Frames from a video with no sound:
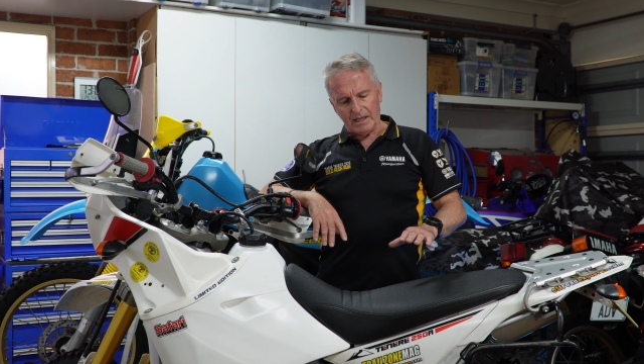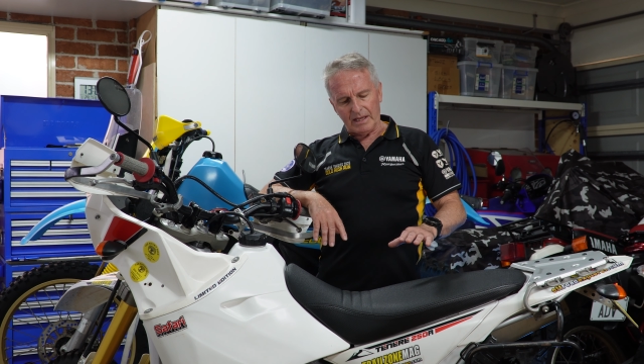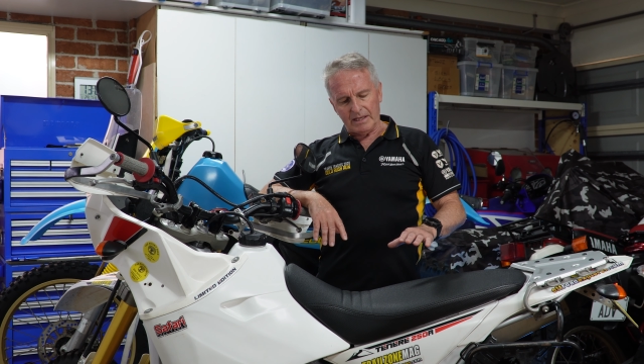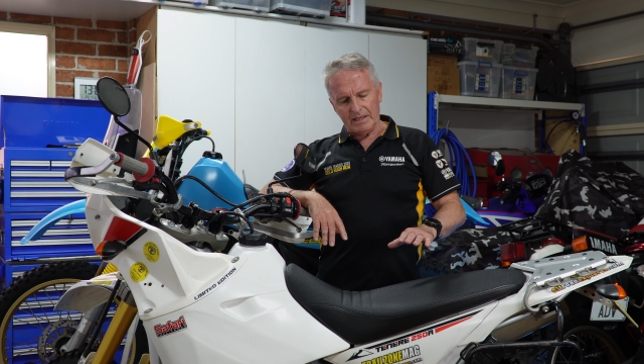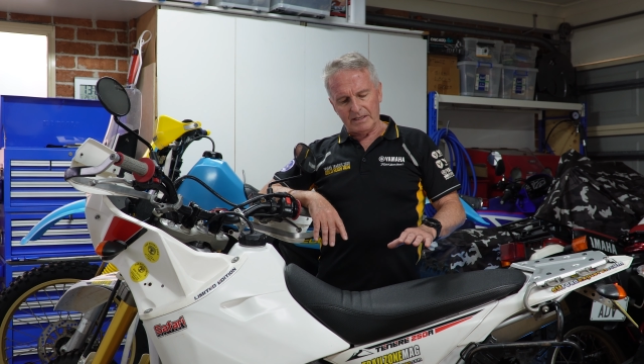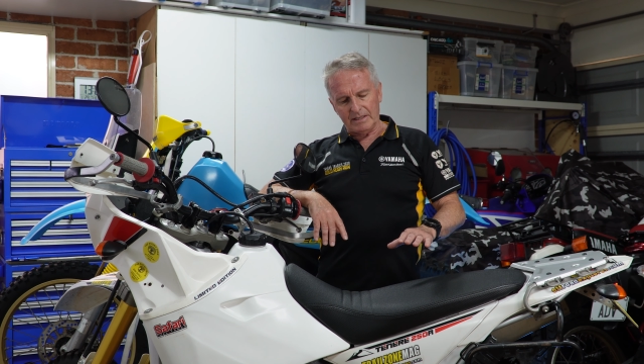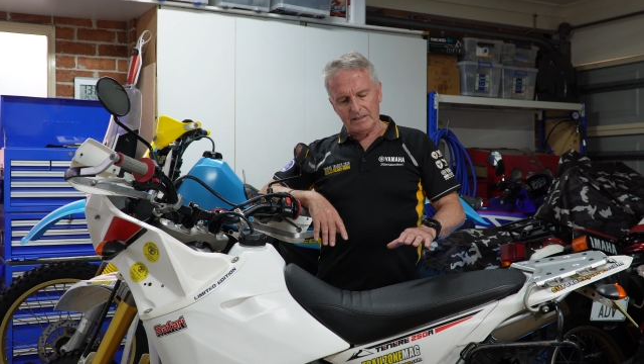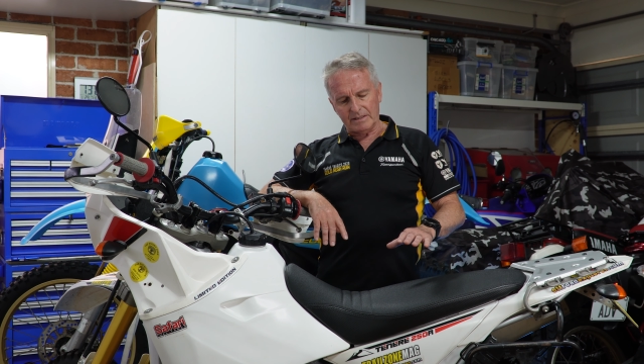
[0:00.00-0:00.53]

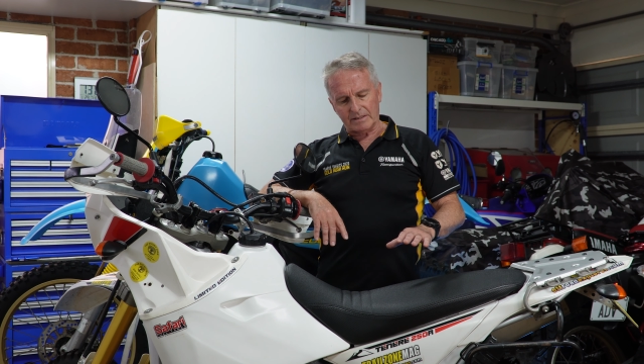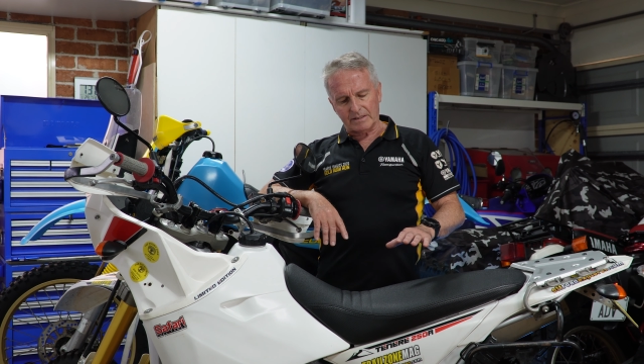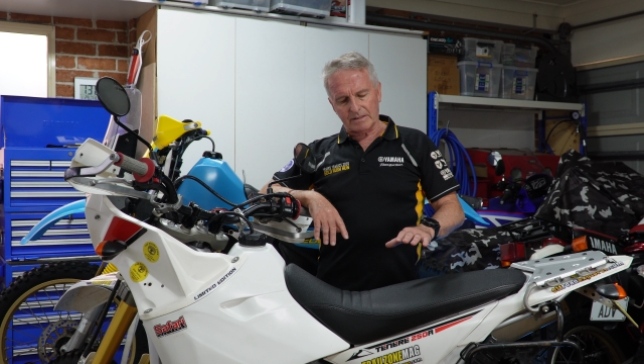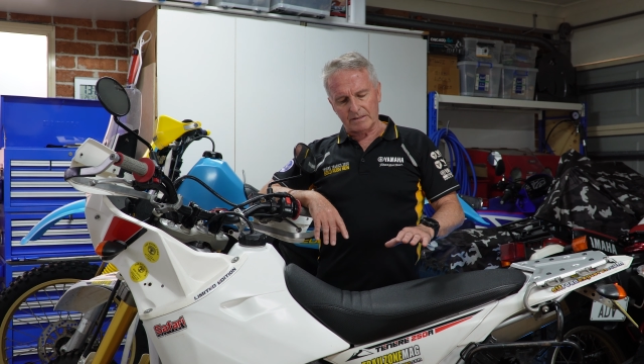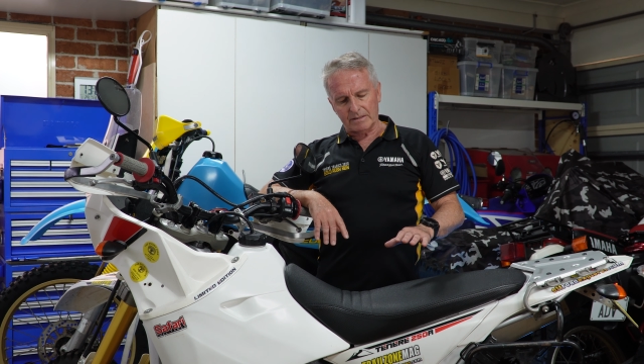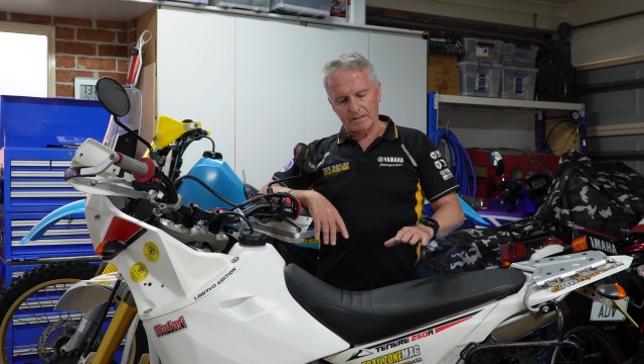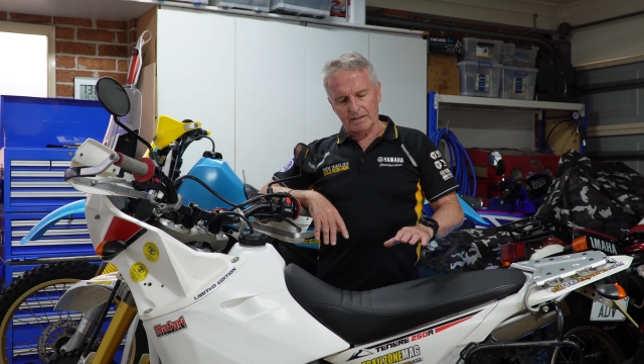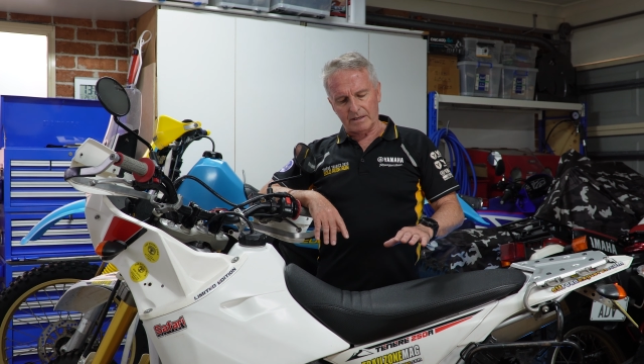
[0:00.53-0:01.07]

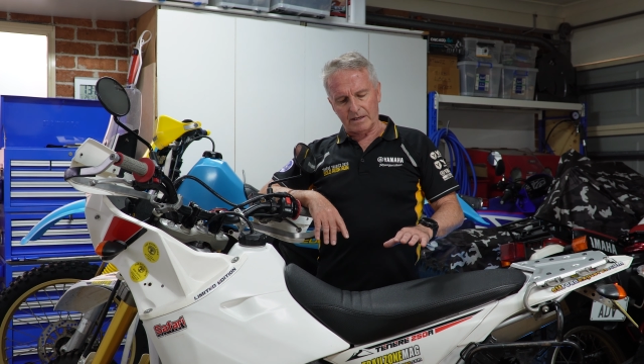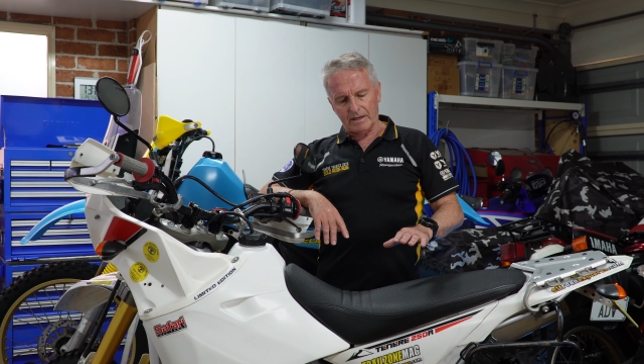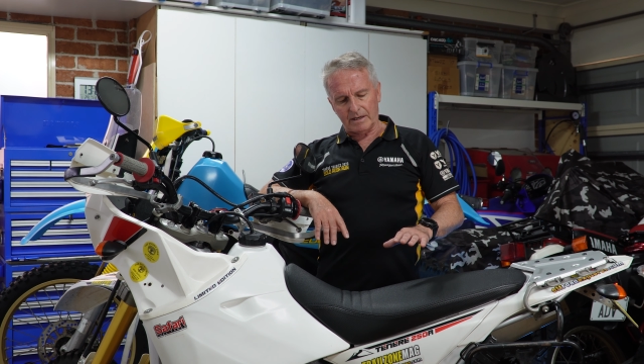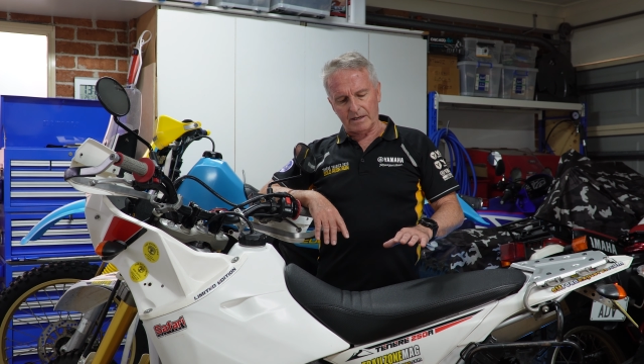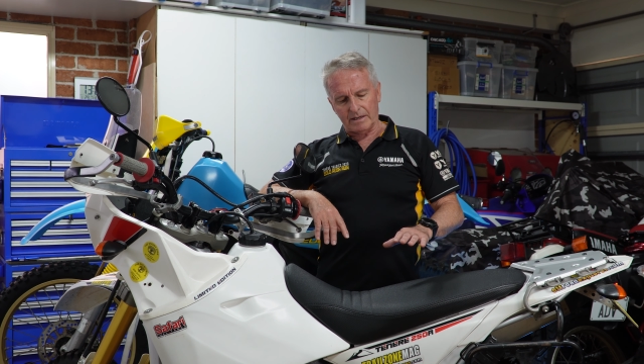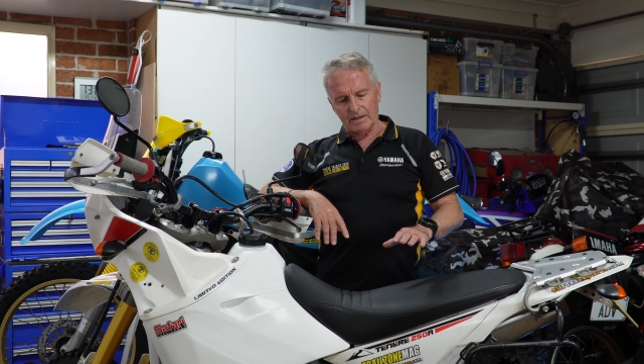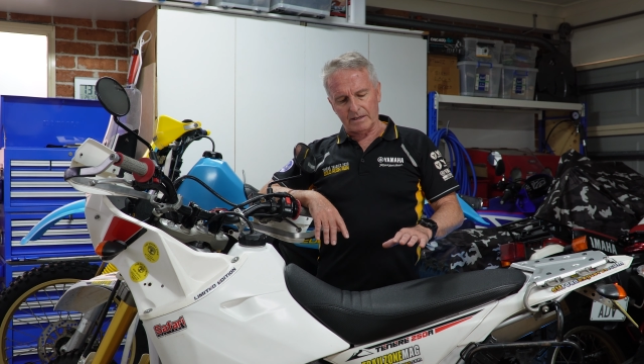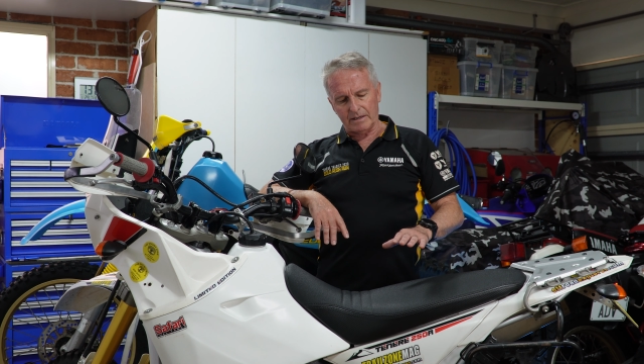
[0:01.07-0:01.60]
is
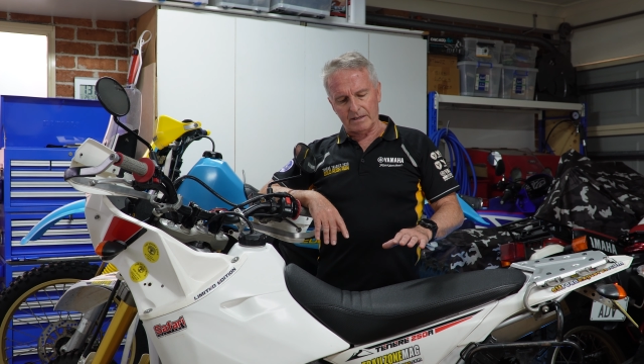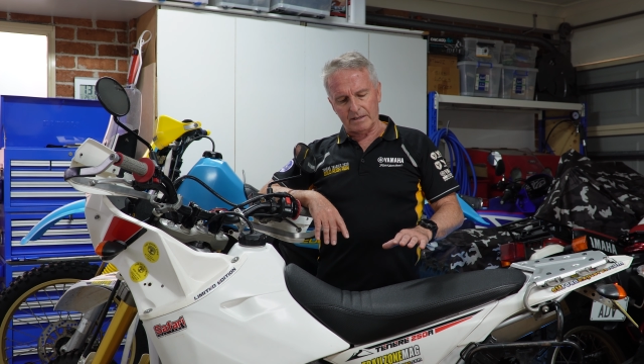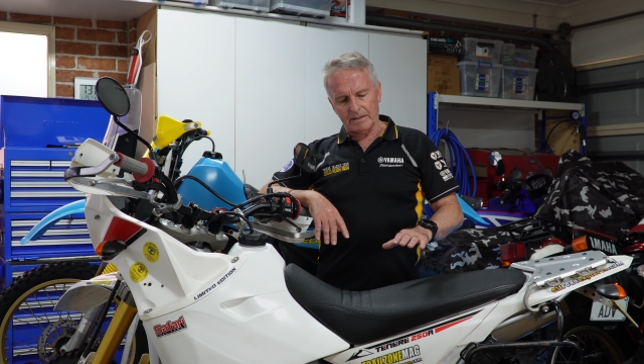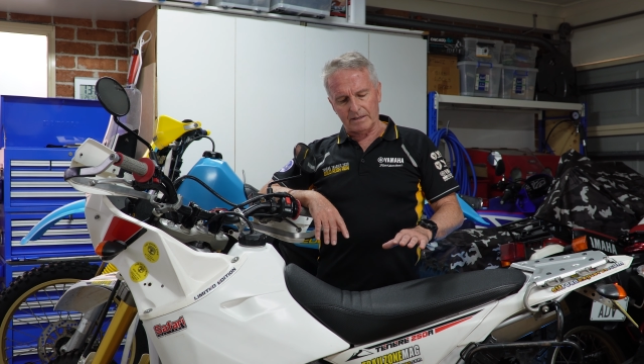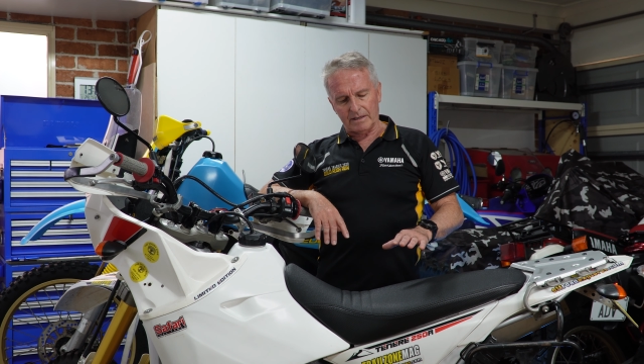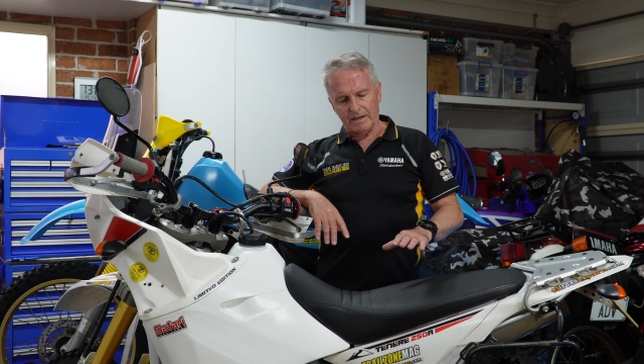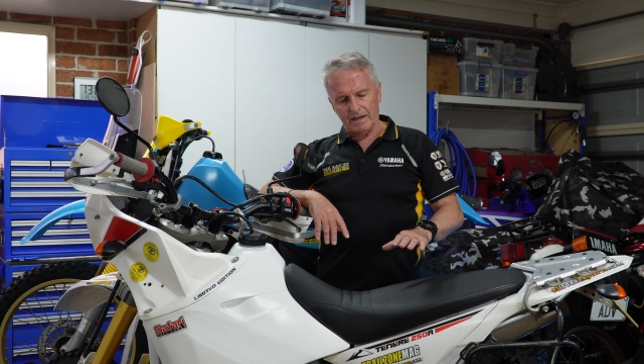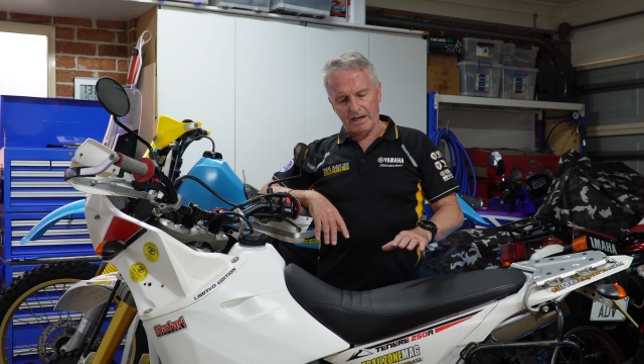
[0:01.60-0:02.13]

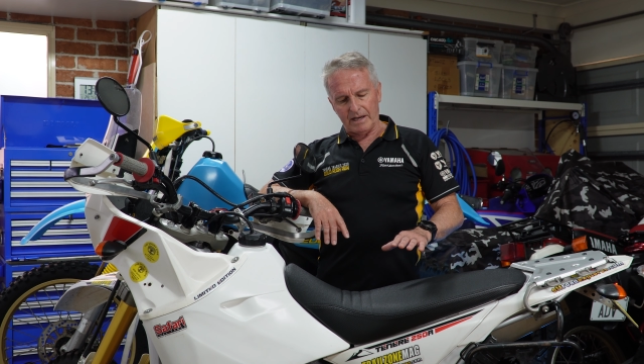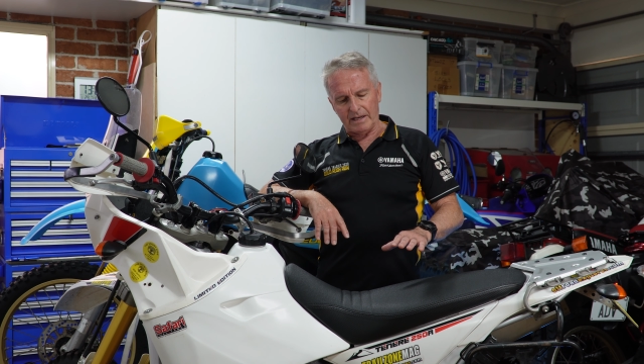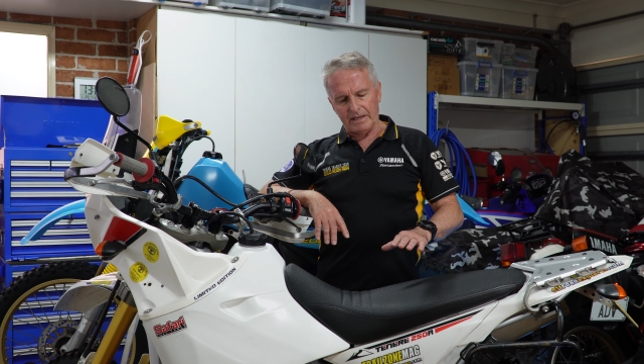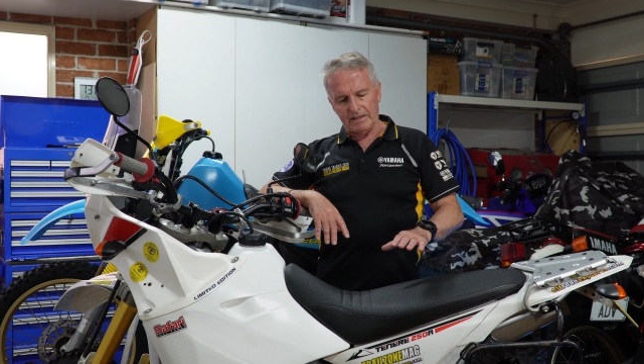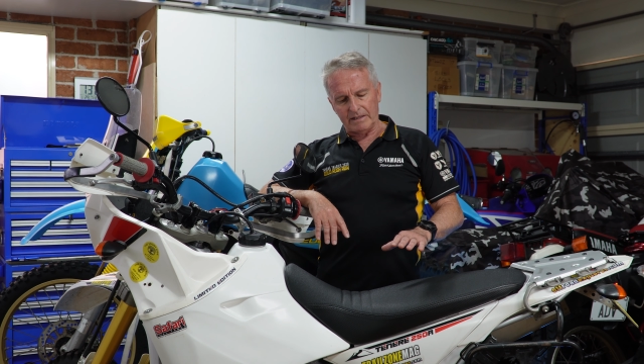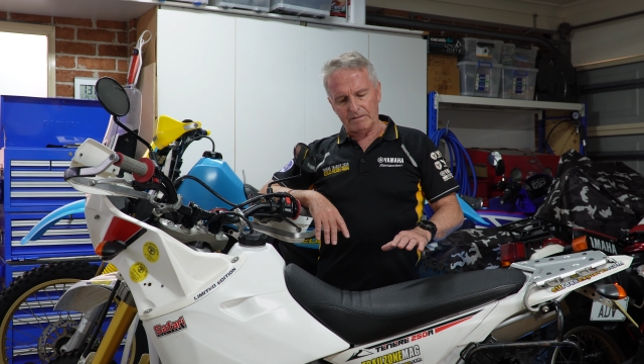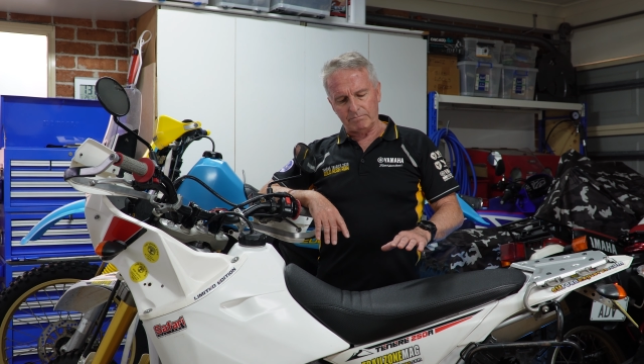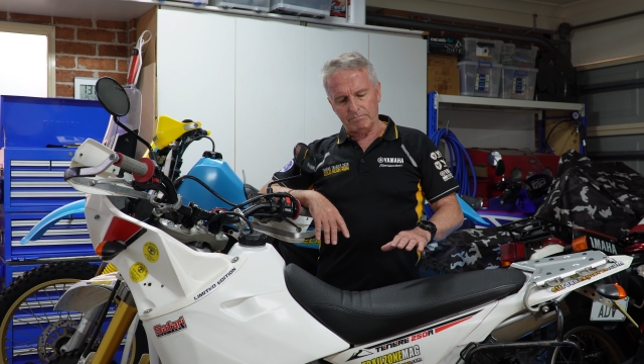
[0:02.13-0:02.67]

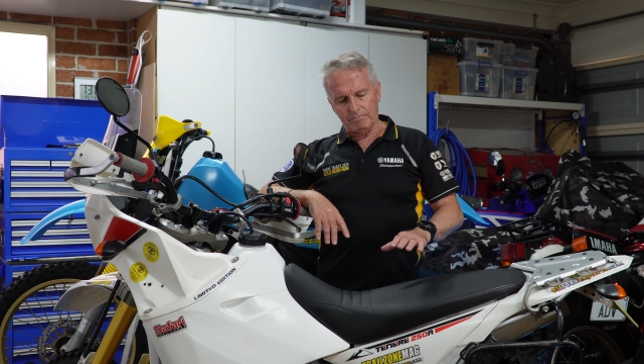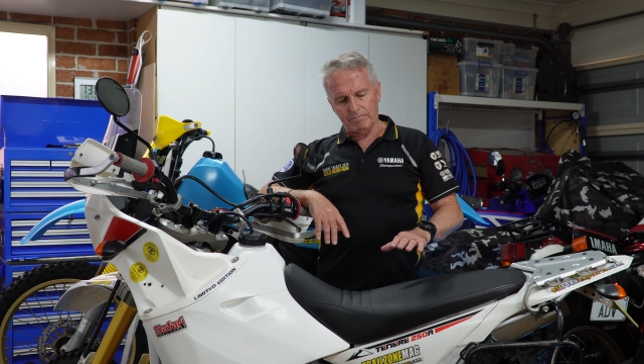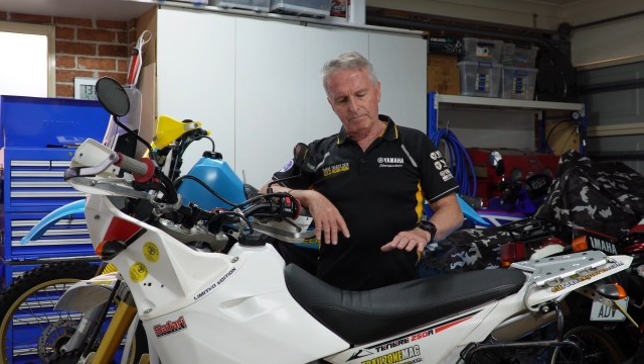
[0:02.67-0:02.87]
a